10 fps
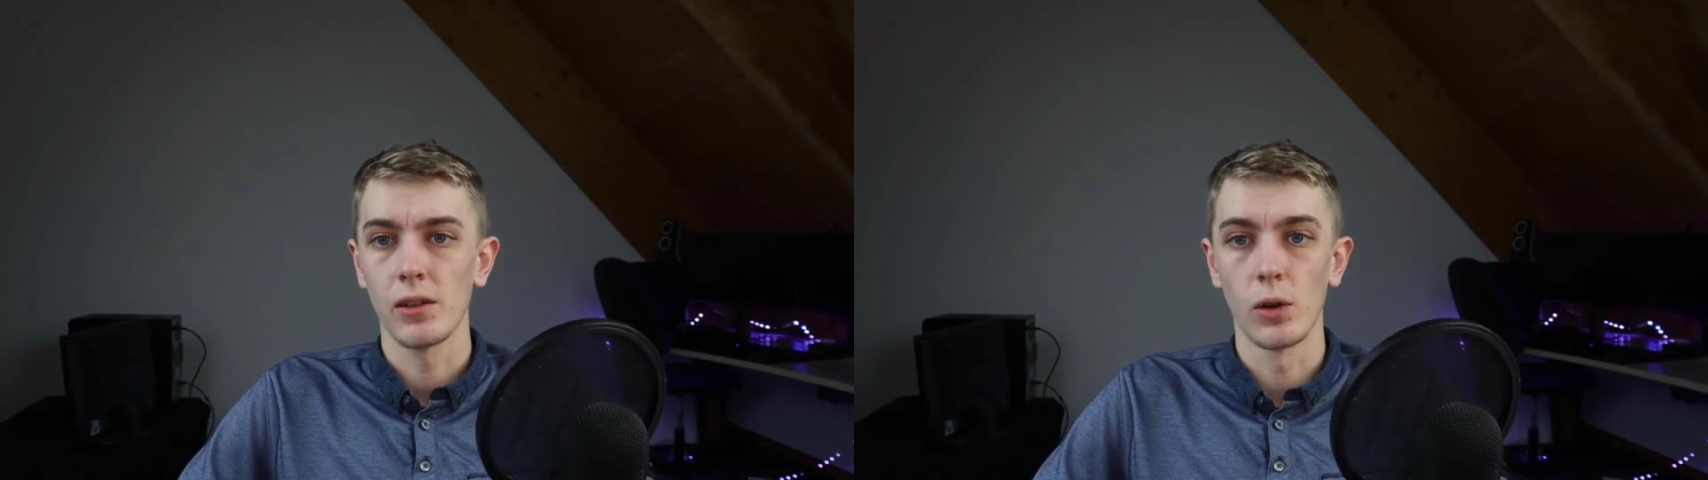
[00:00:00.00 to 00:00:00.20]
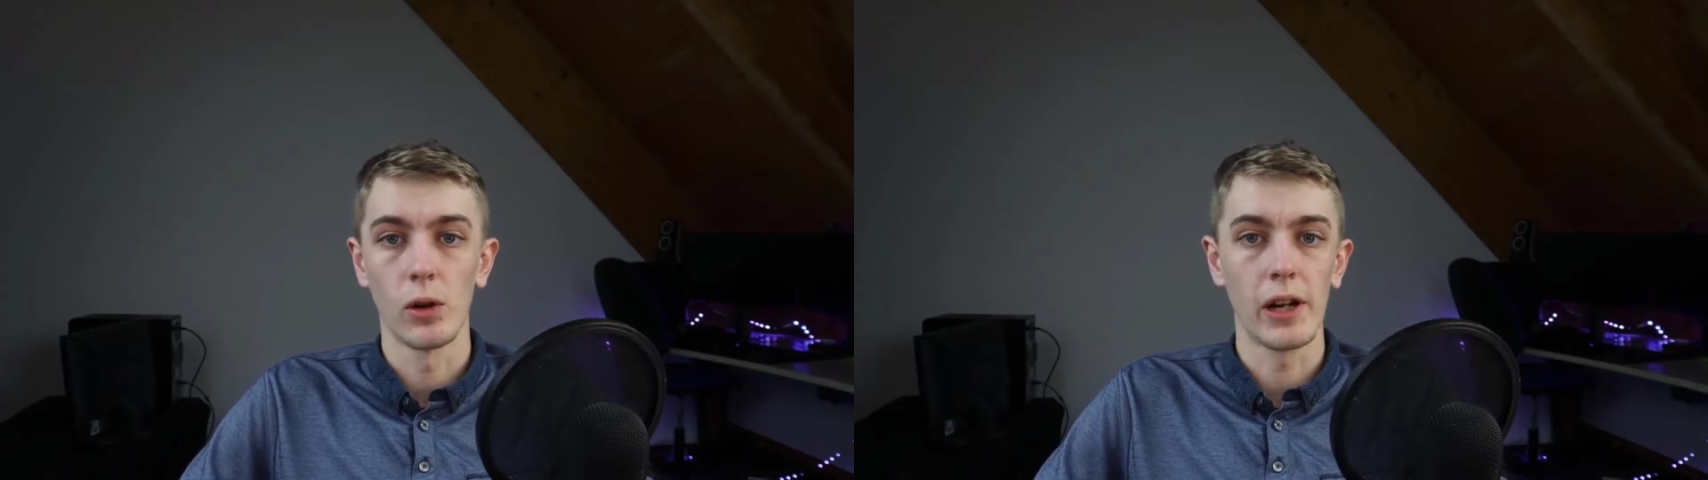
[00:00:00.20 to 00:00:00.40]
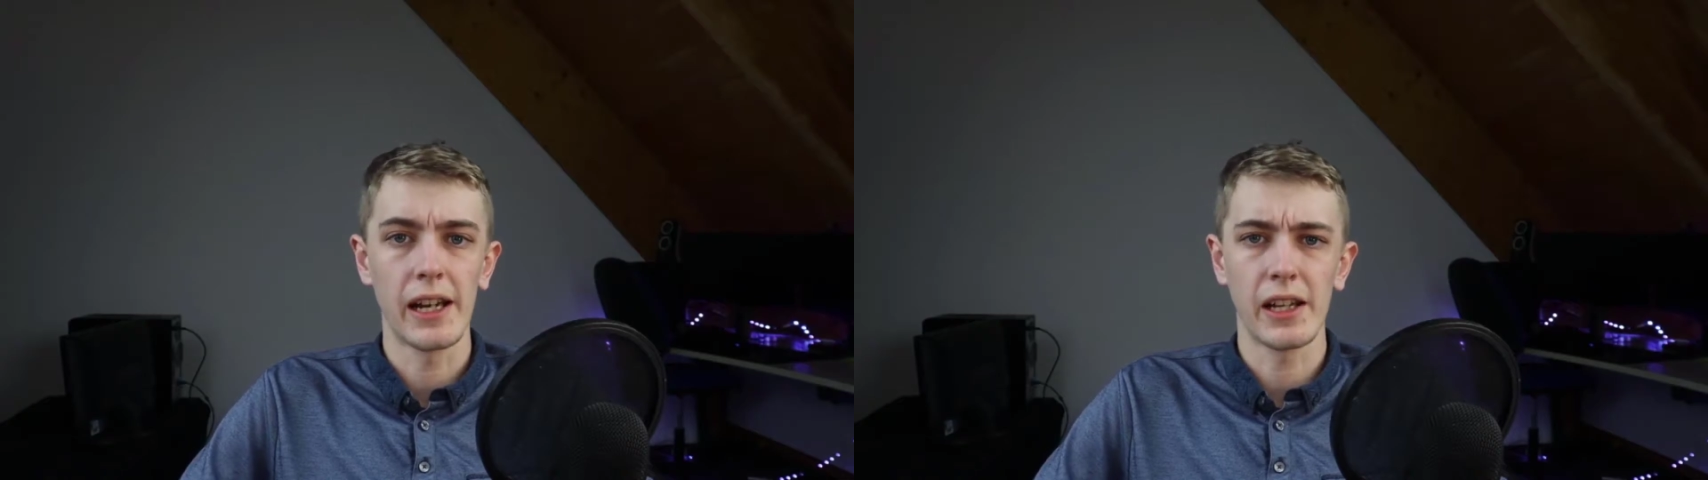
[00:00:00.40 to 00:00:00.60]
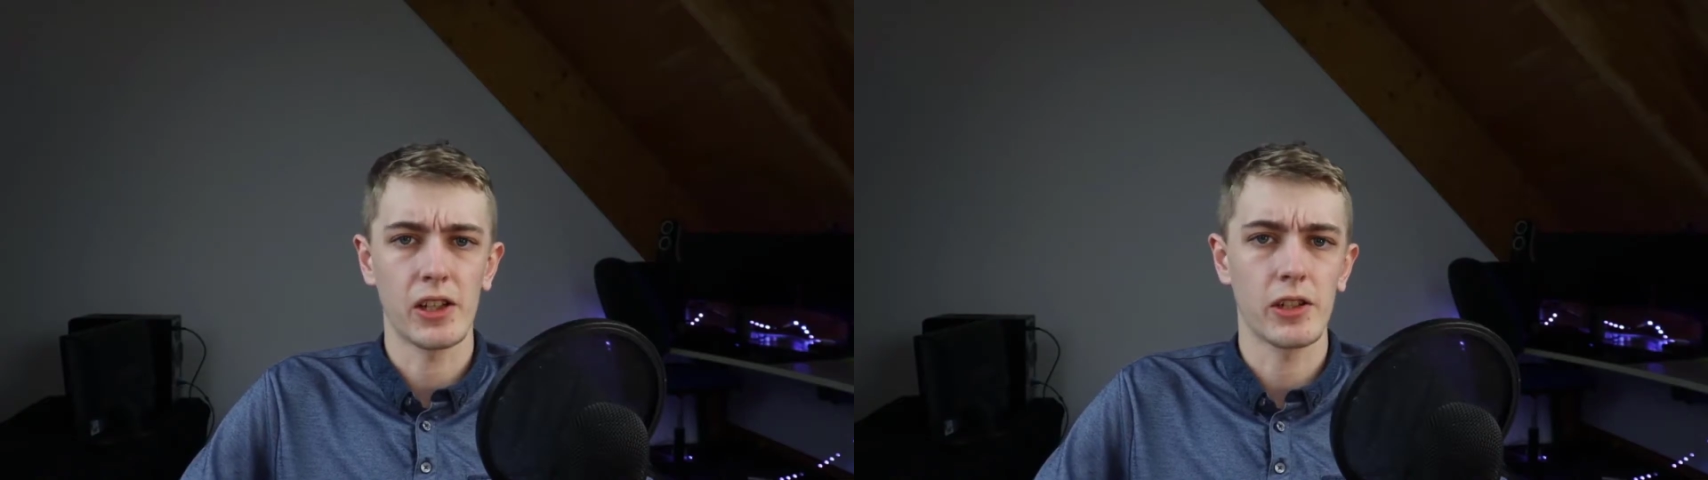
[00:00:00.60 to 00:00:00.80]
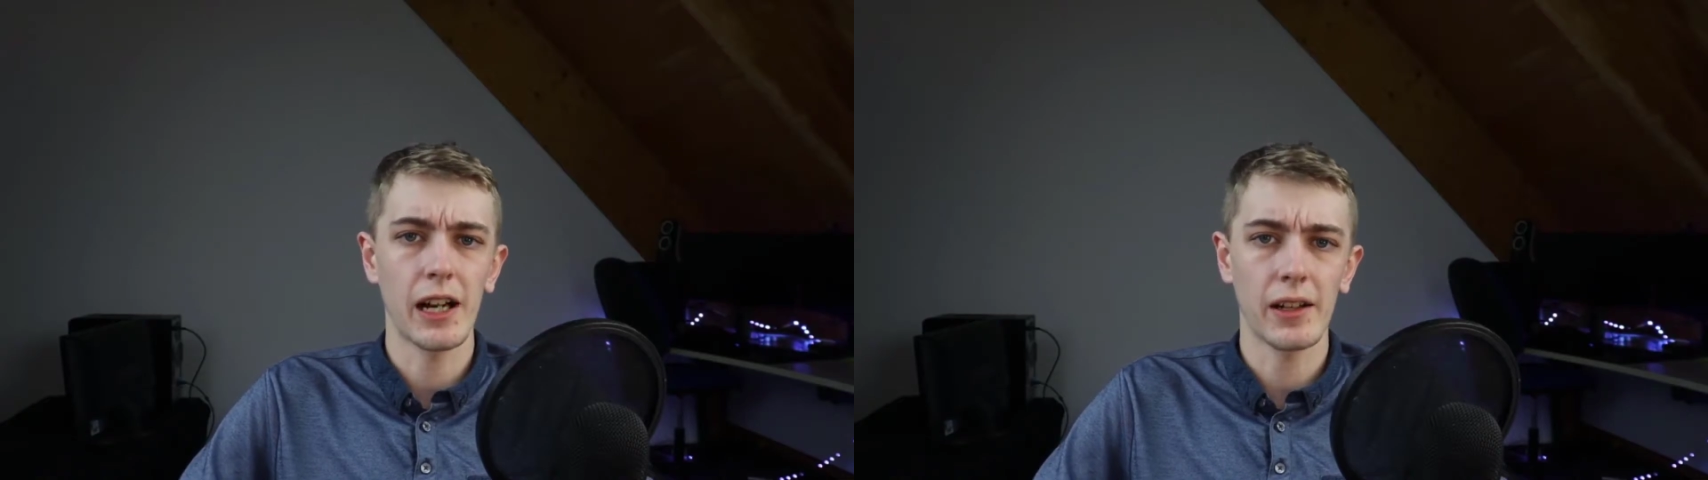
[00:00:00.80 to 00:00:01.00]
or a
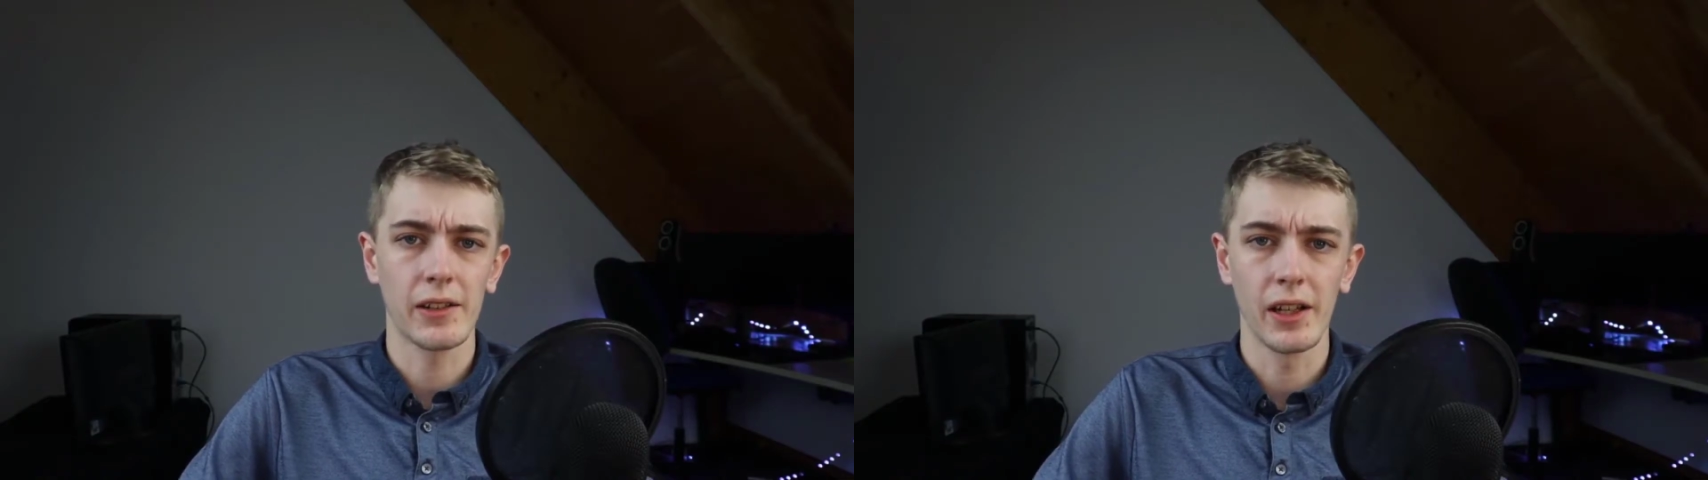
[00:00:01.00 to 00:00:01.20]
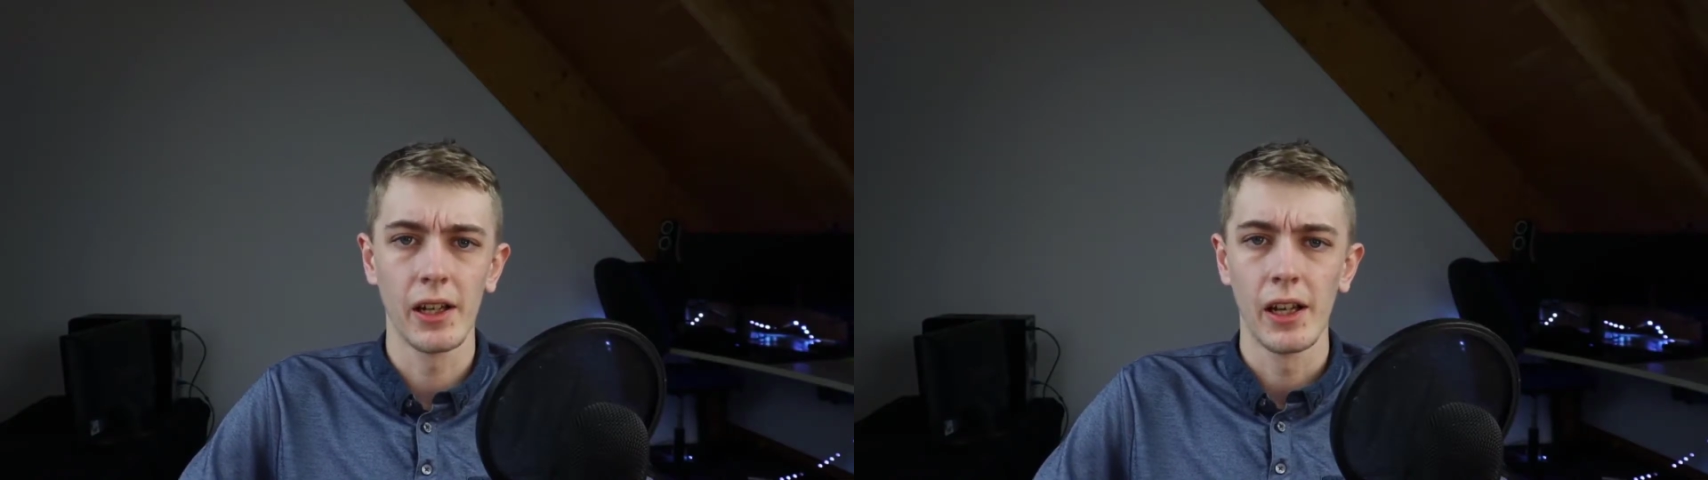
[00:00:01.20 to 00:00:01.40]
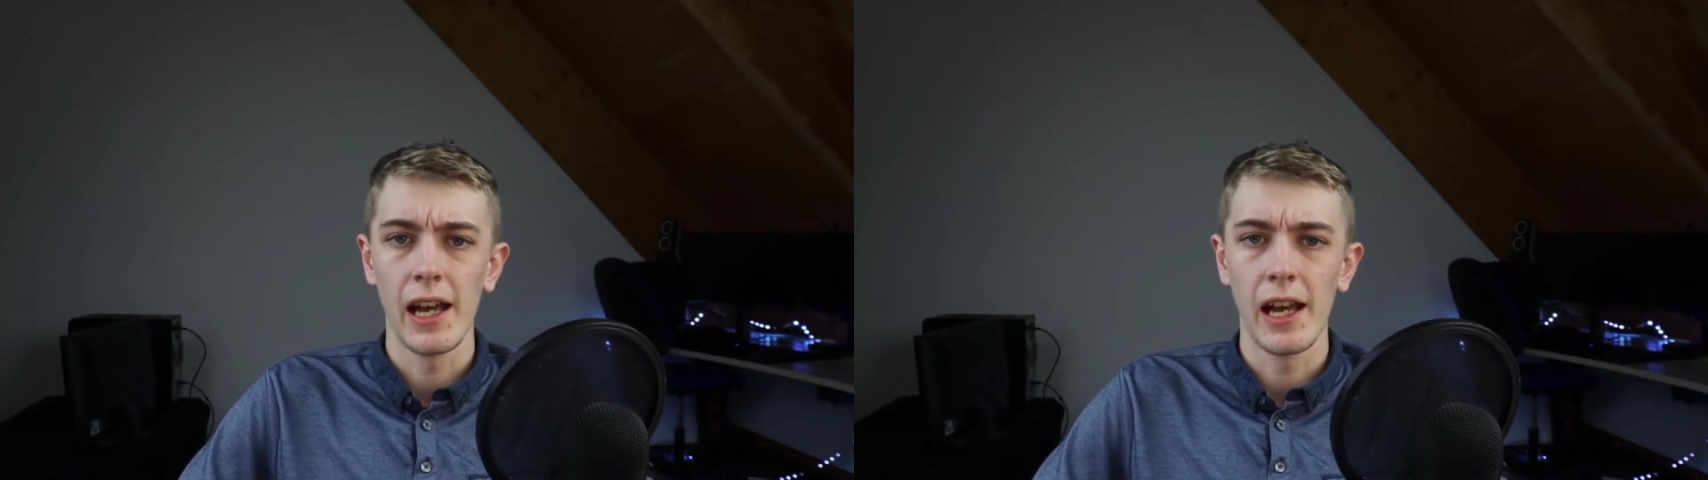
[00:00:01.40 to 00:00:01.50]
extractor,